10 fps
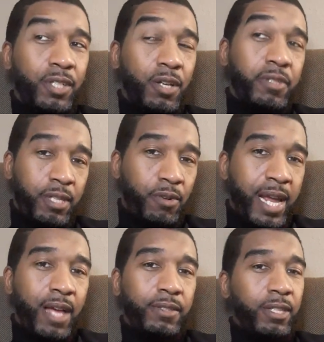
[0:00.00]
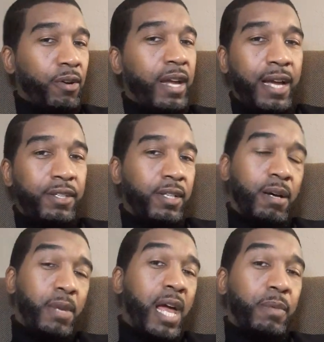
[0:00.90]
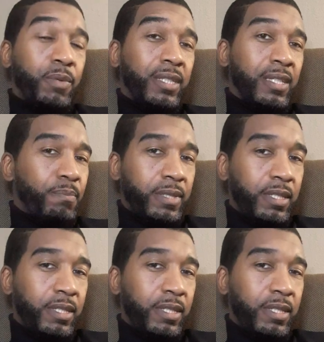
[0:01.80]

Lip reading: Yo, slow down. How you coming at me with this